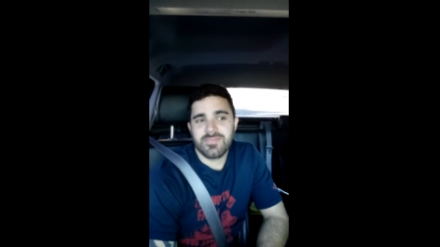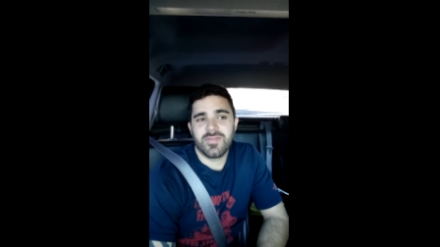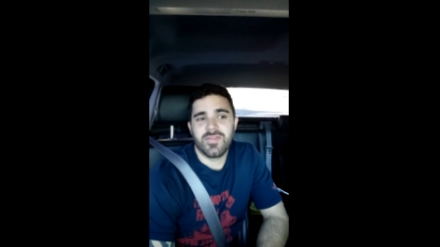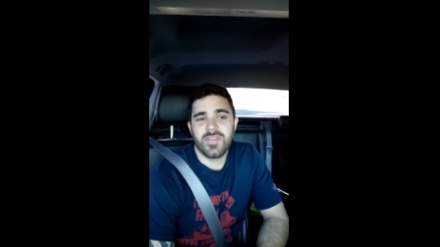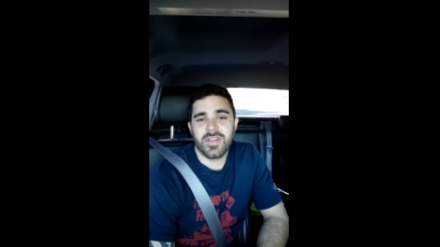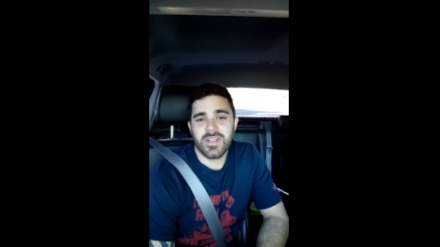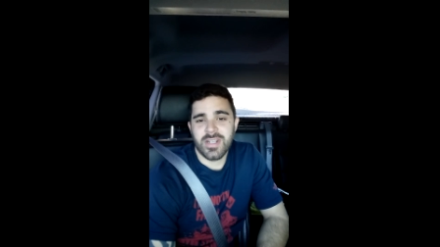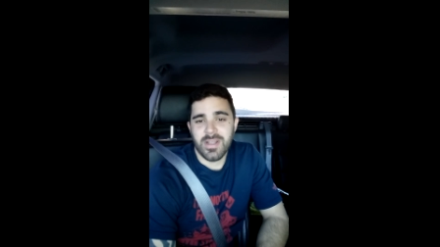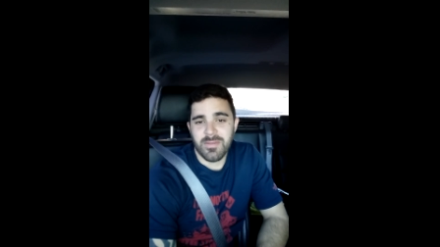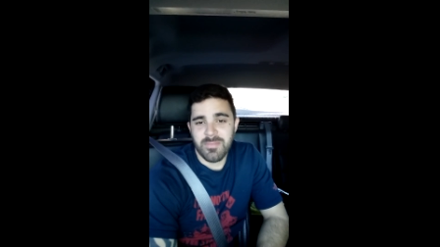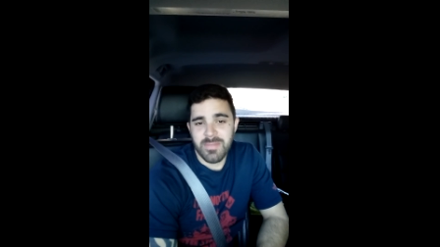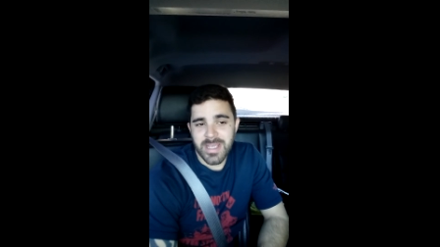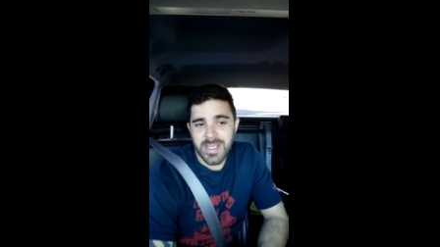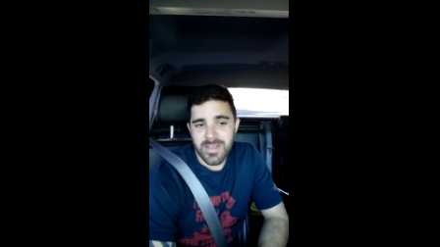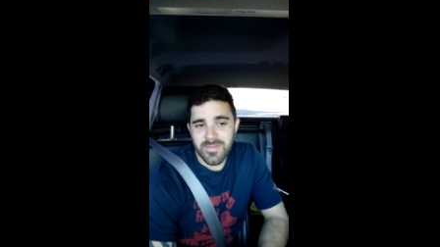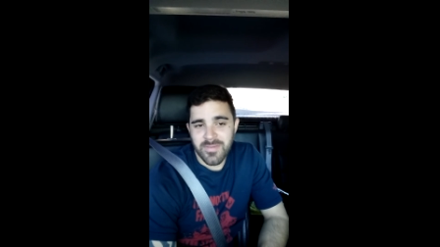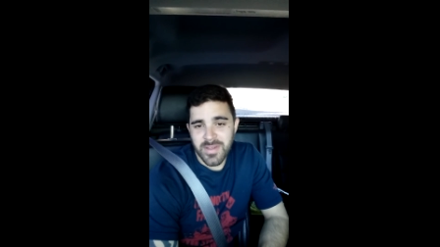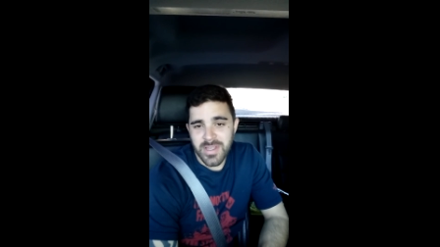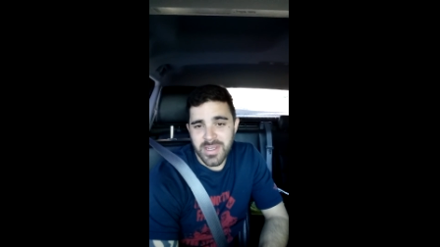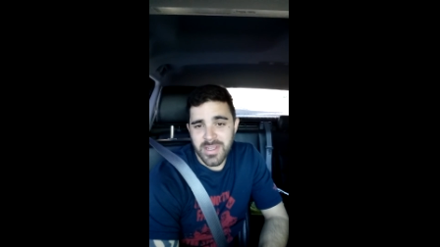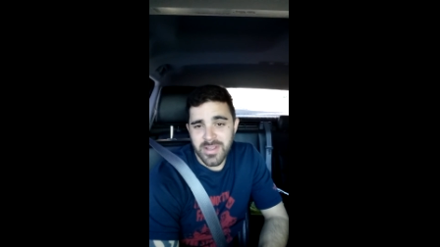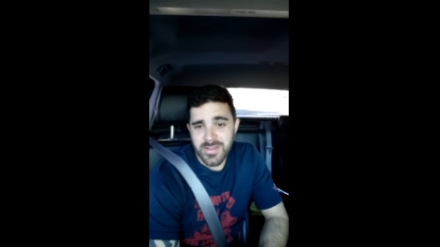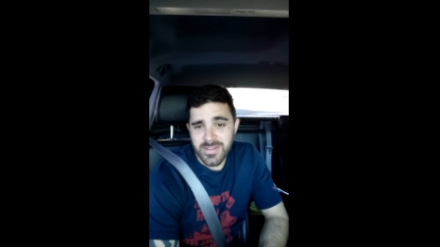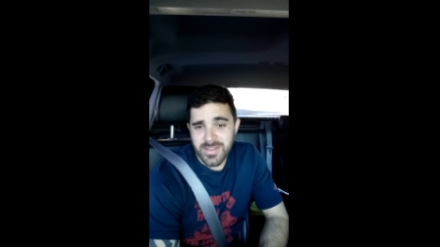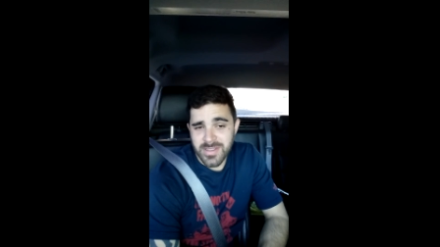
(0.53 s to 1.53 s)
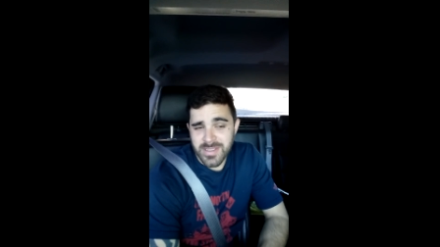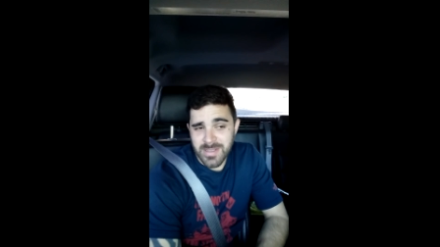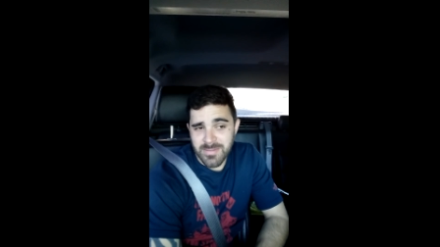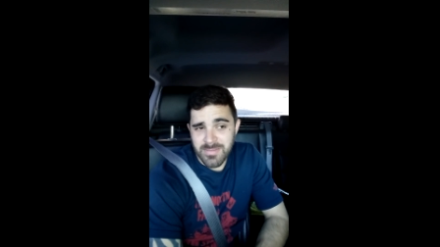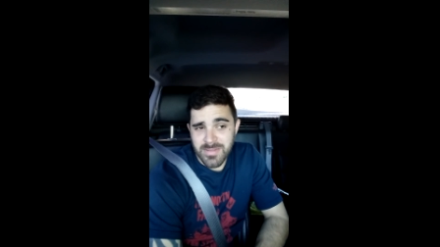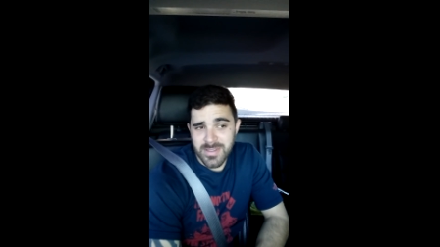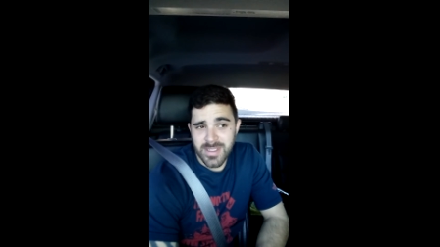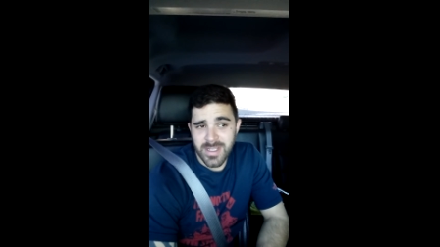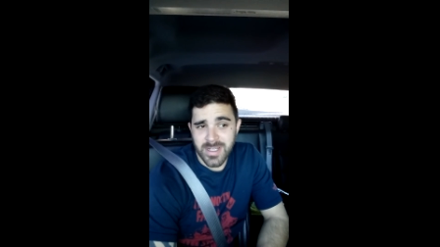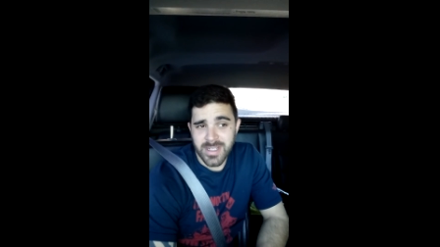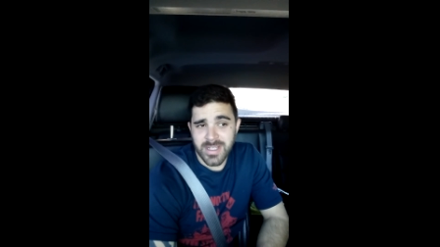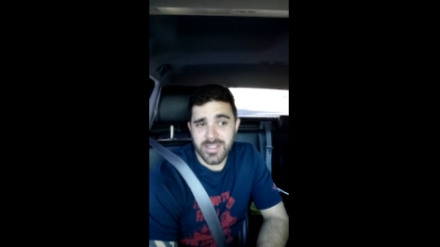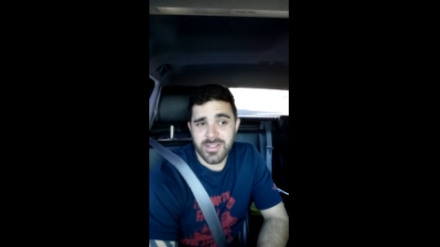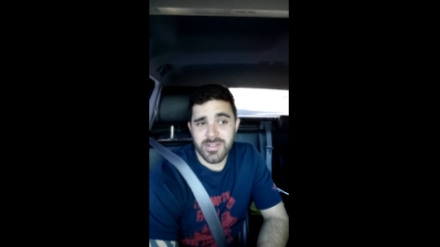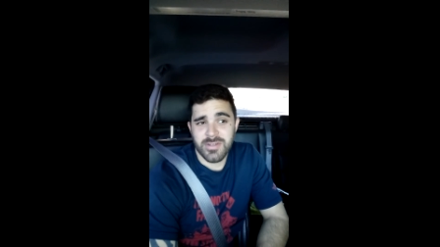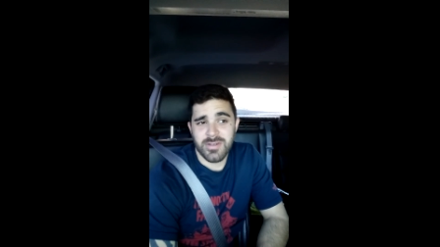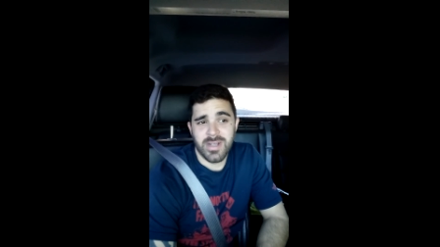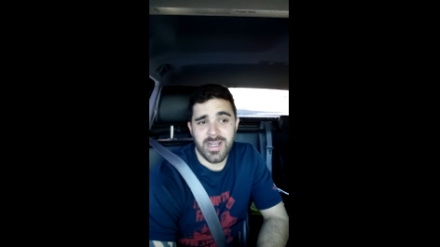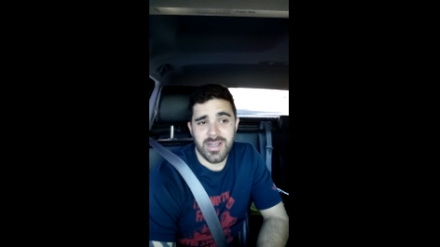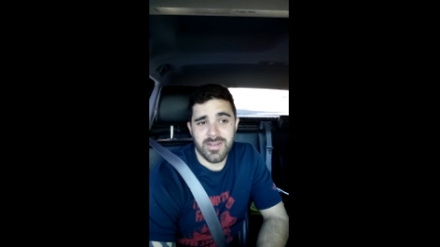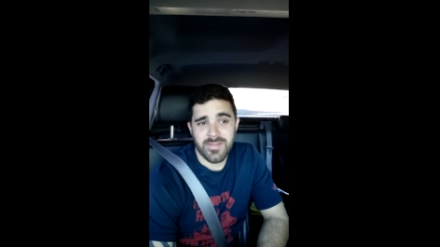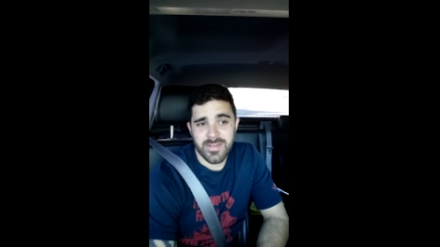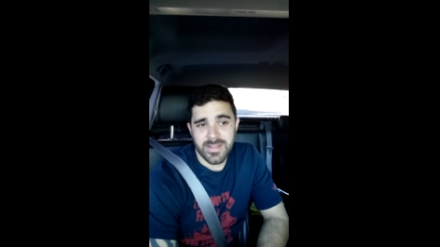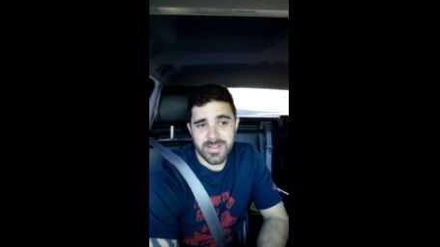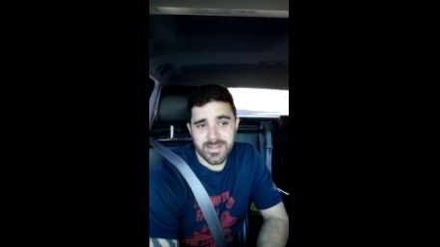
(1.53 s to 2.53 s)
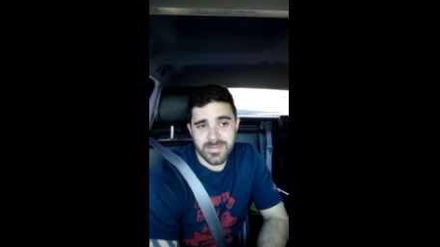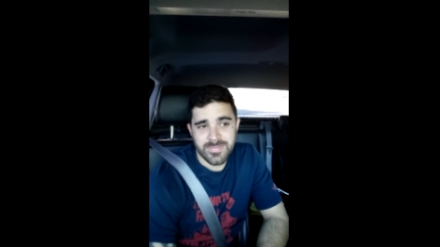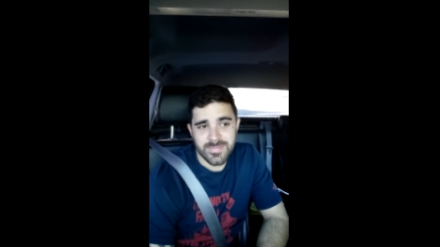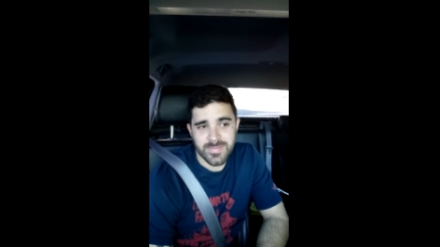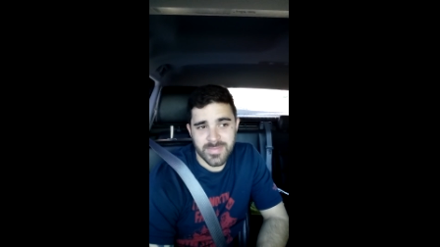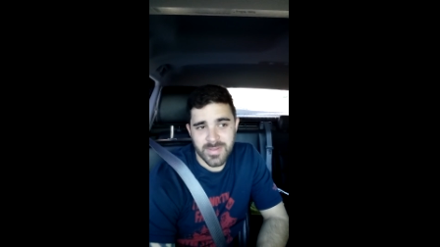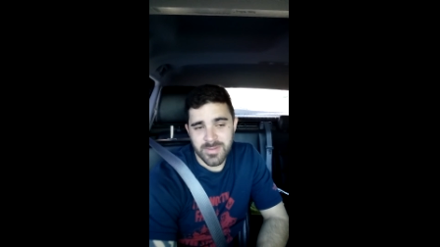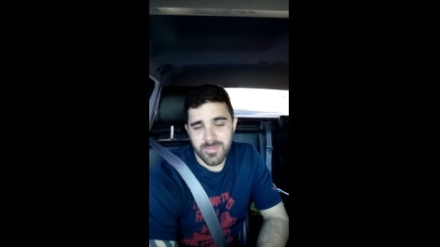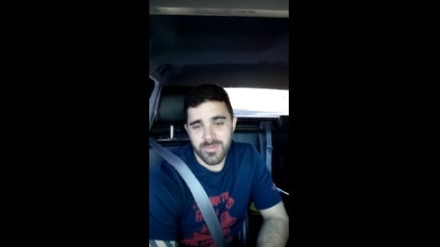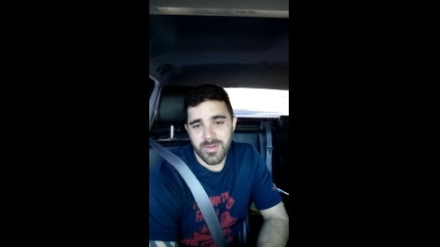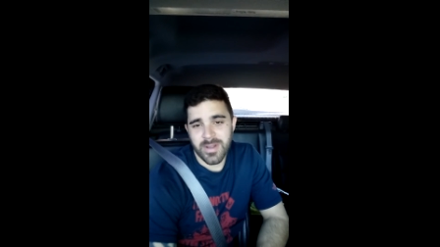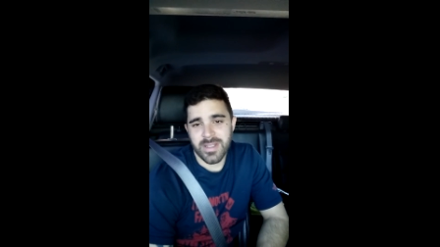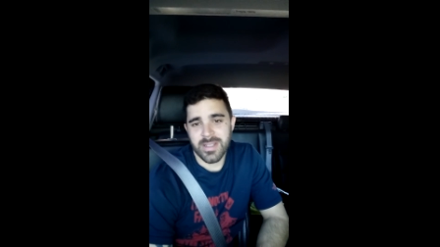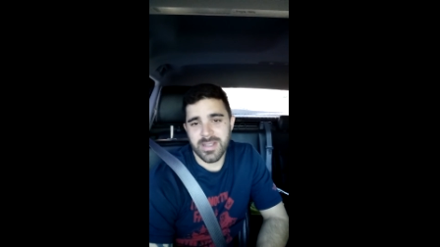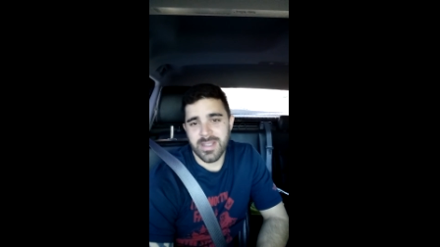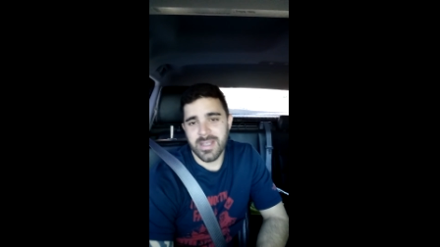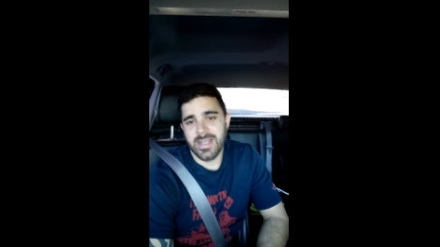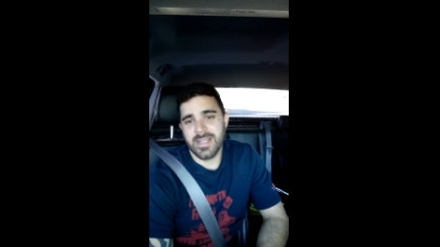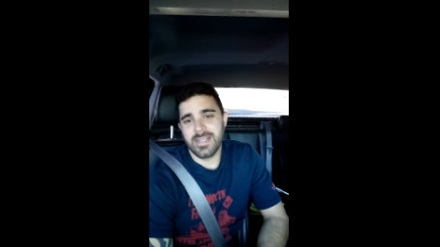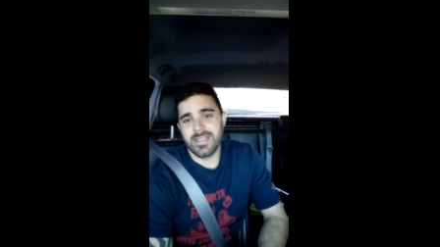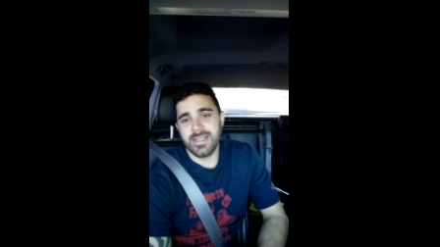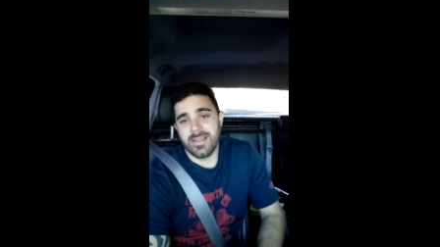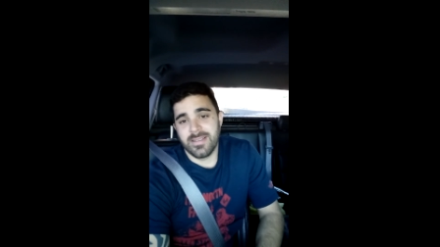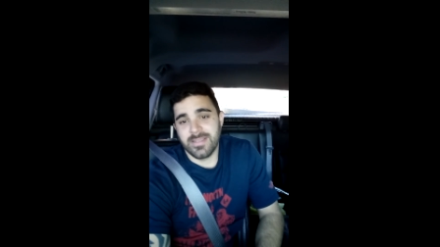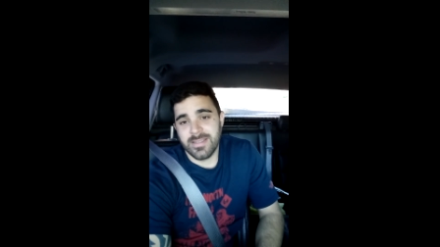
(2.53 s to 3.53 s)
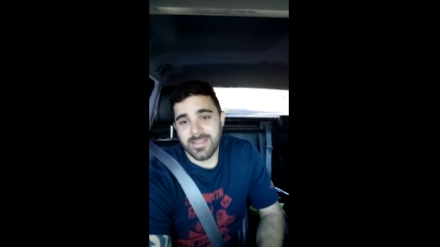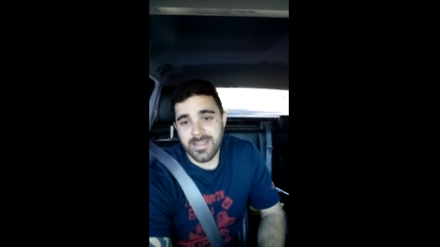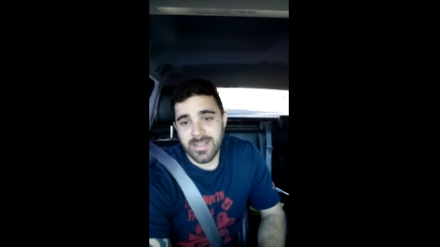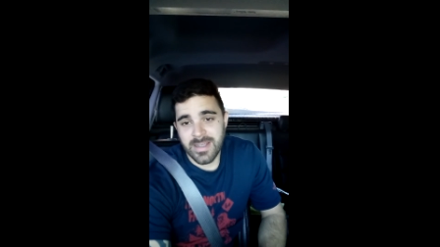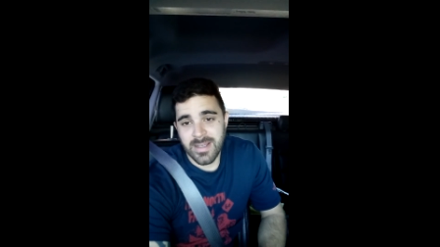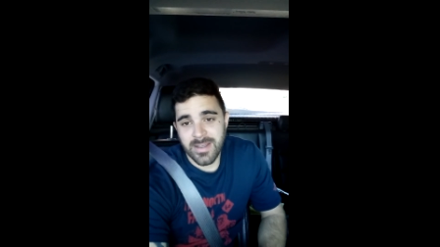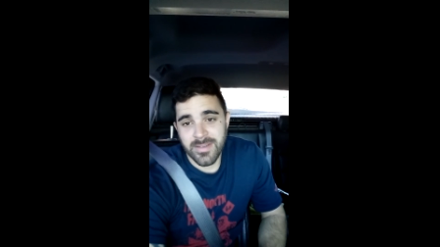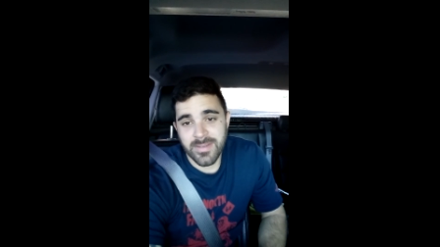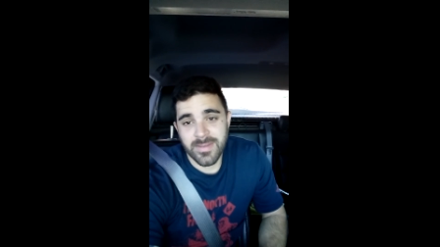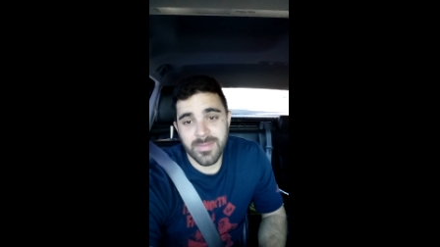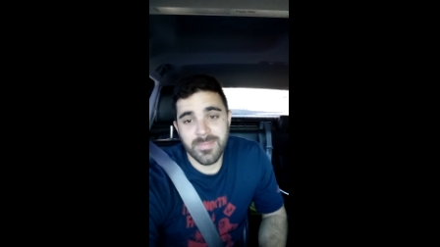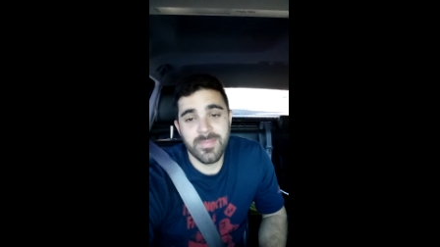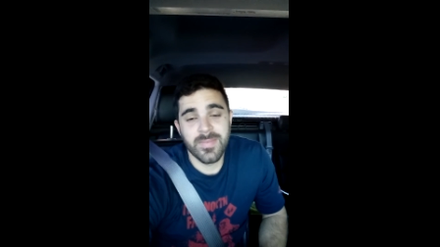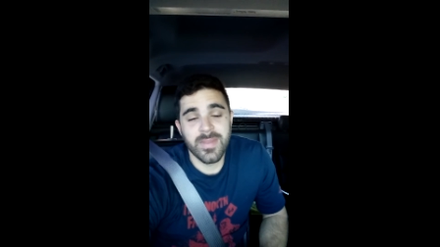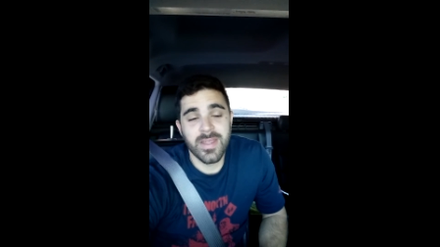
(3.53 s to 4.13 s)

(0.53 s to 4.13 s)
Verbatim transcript: Figured I'd make a video since I'm stuck in traffic, waiting to head down south.